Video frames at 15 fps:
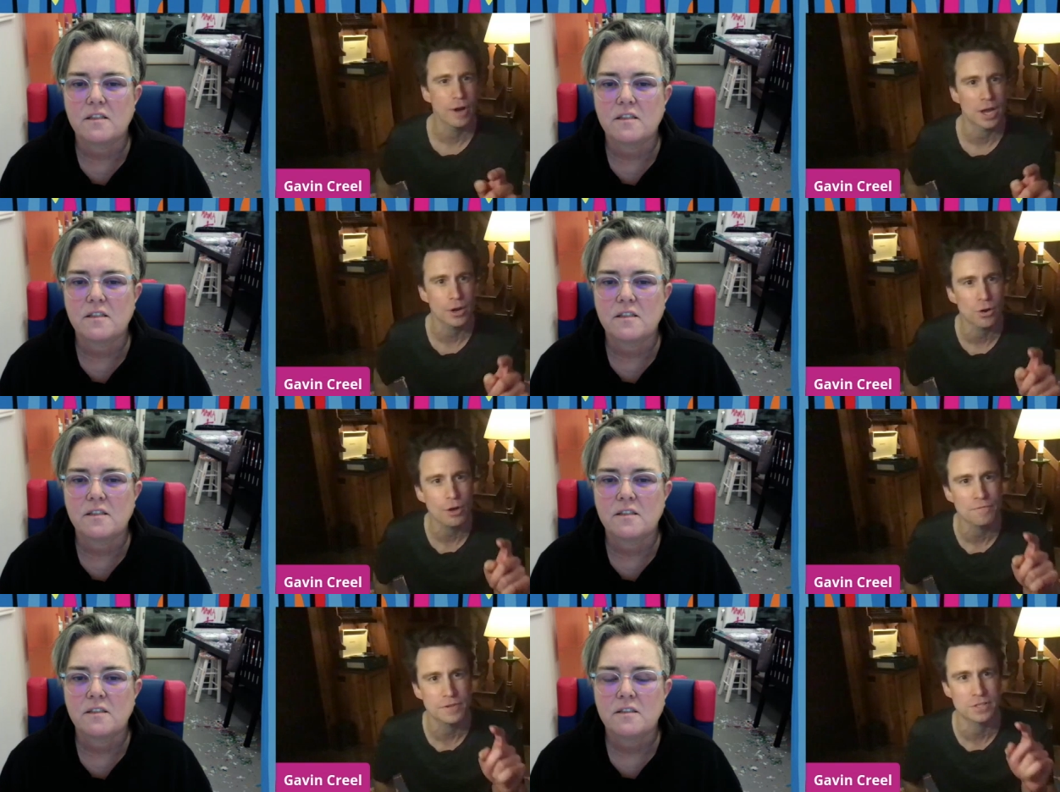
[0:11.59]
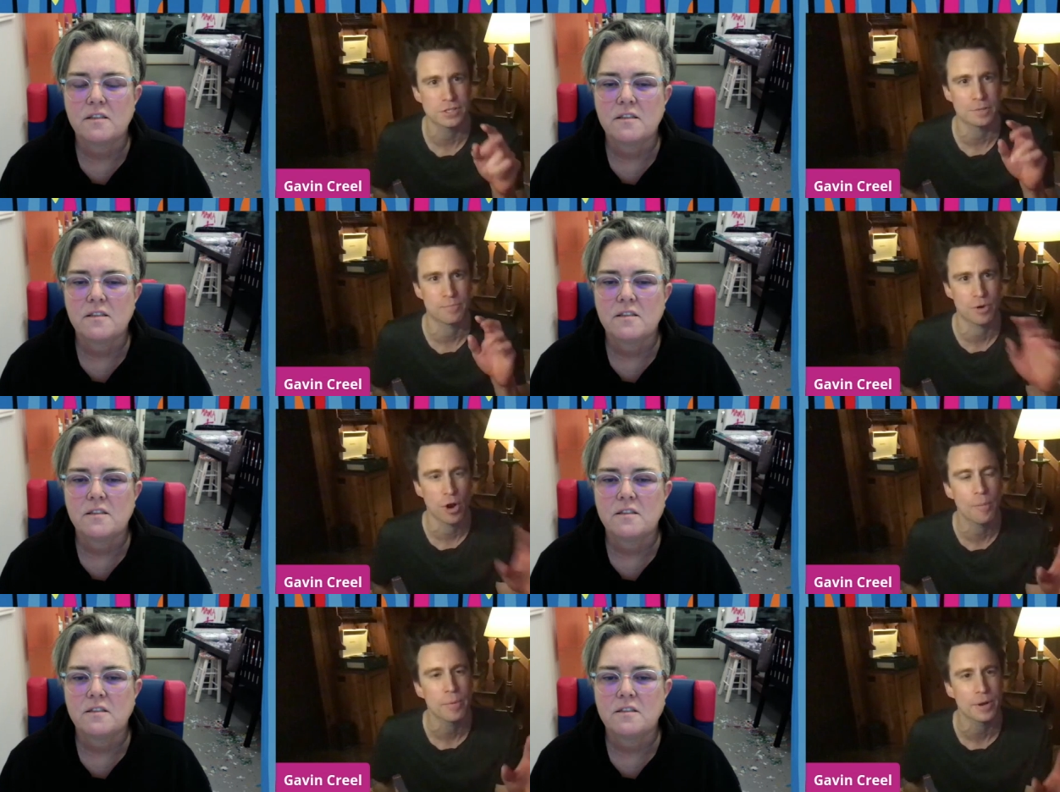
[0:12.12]
Speaker 1: I don't know if this is
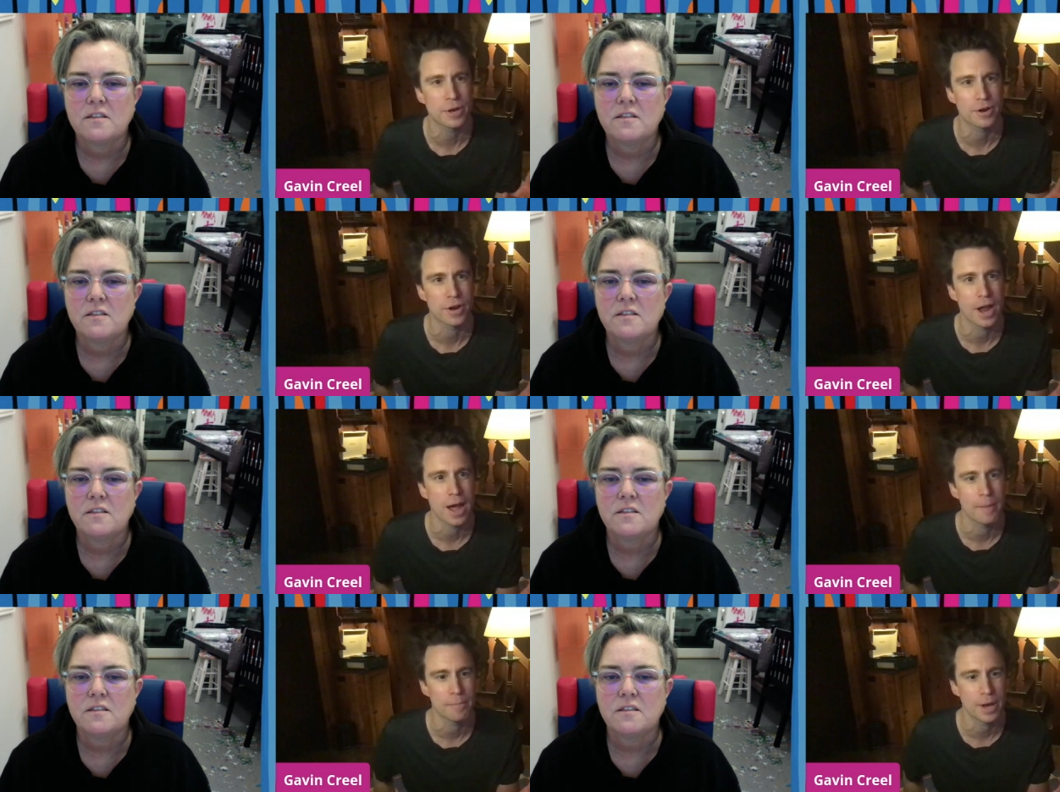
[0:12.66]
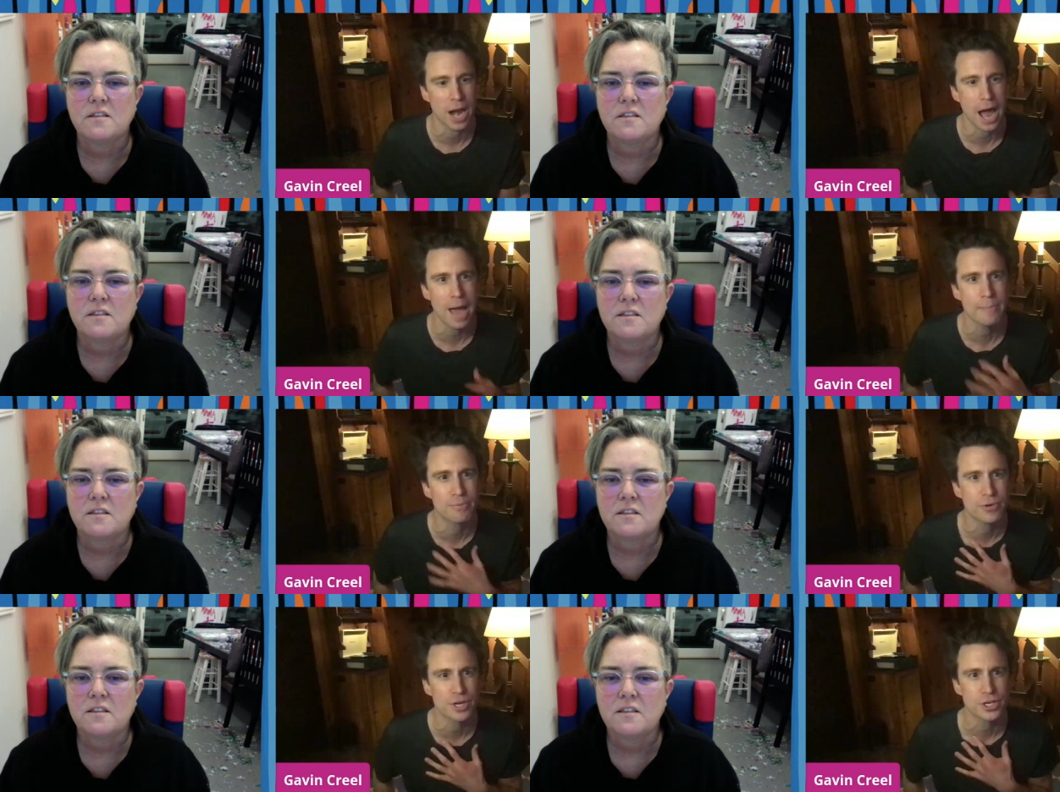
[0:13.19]
appropriate or not, but
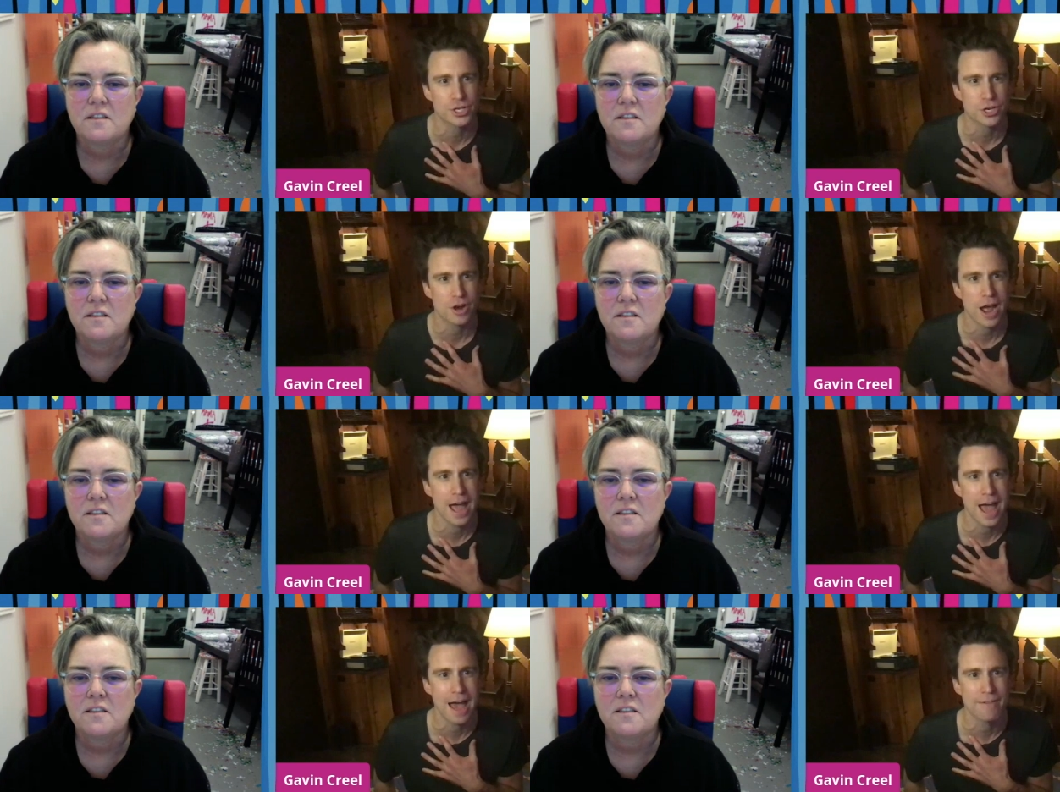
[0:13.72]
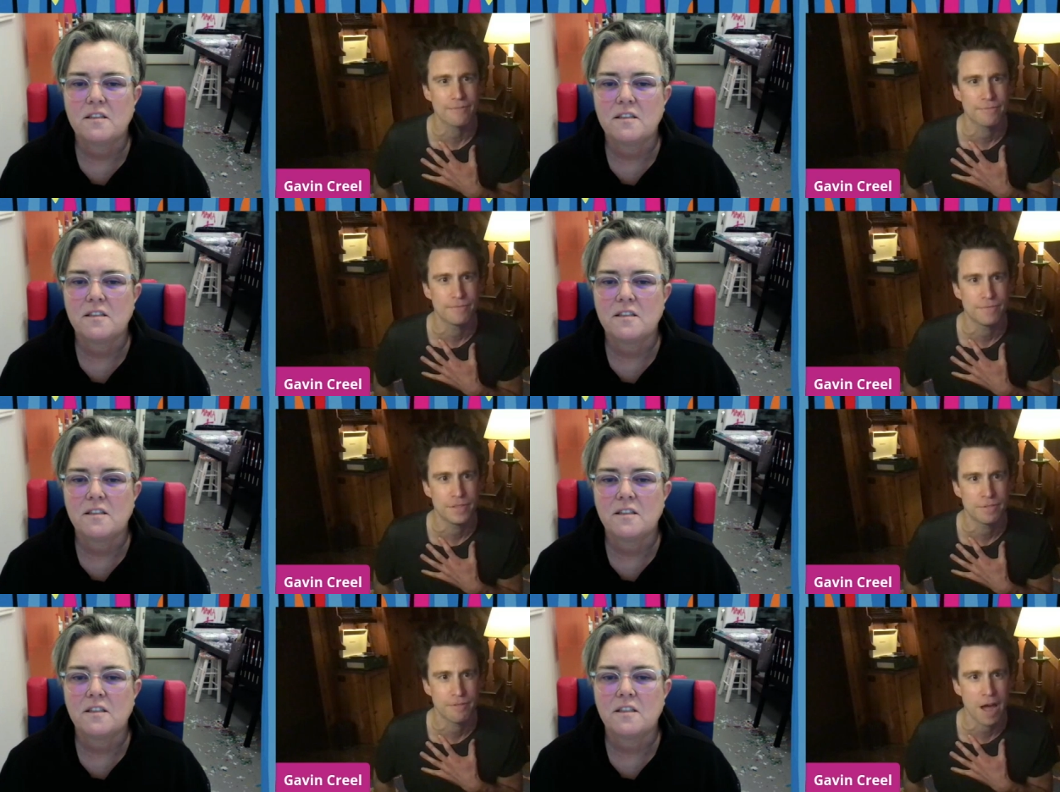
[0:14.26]
I'm pretty sure I have
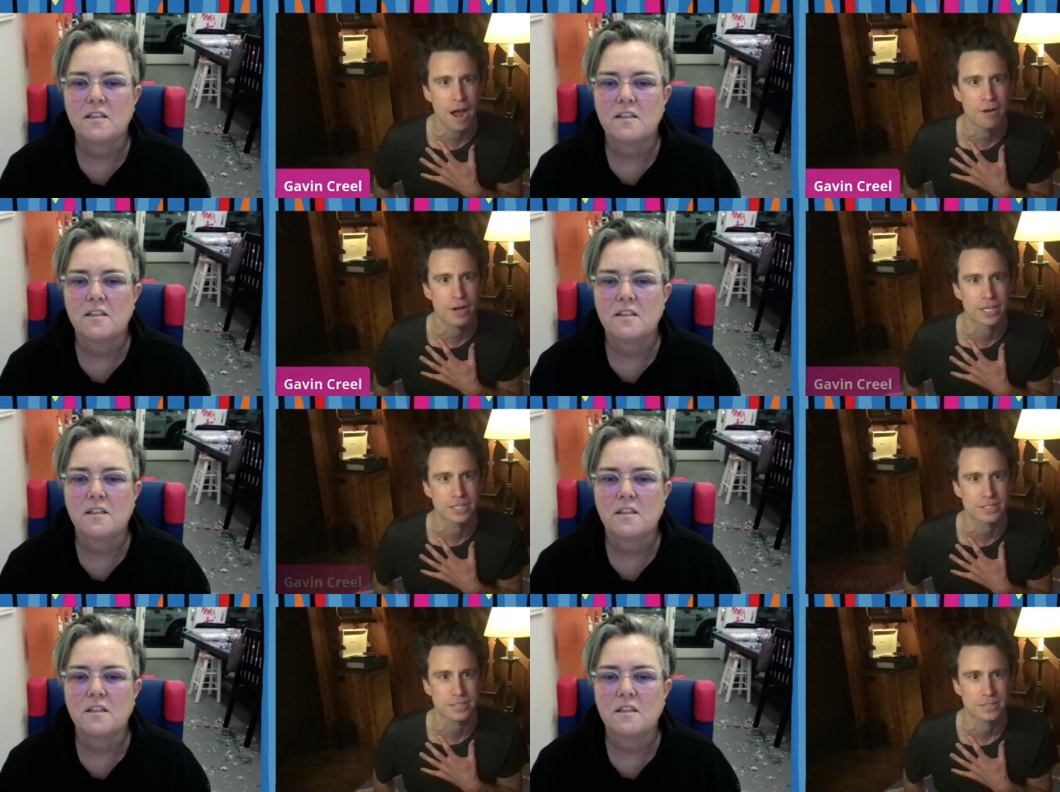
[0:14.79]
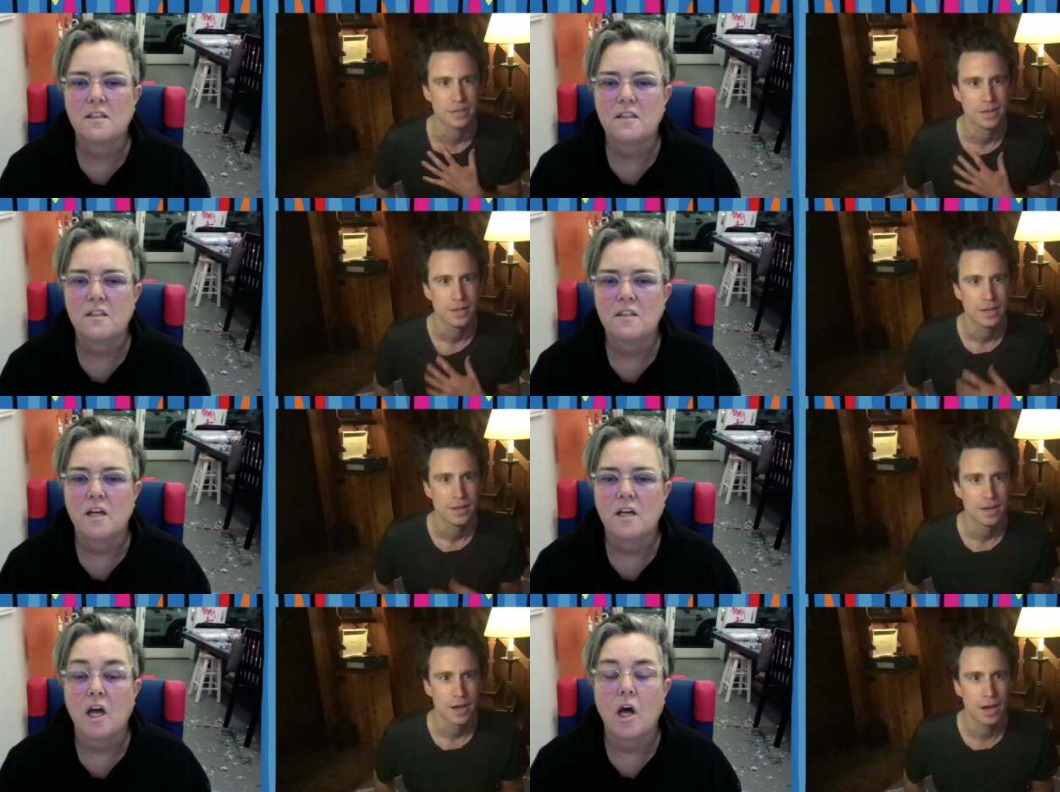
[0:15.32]
the virus.
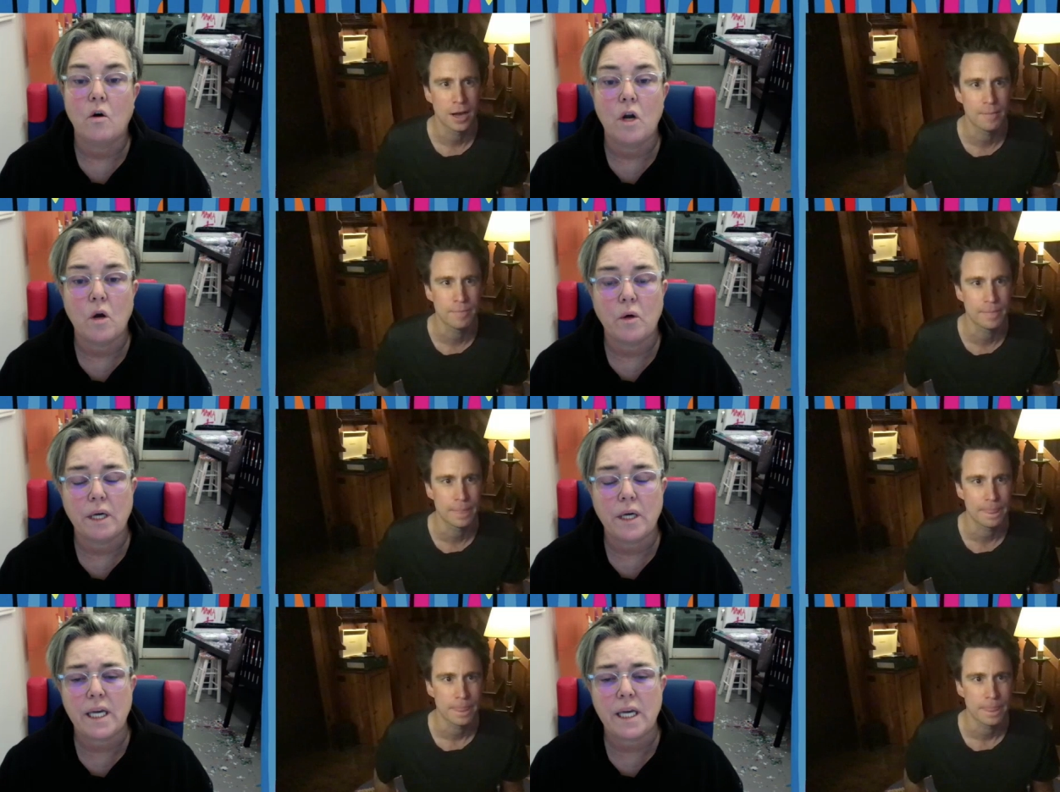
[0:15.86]
Oh, um, okay.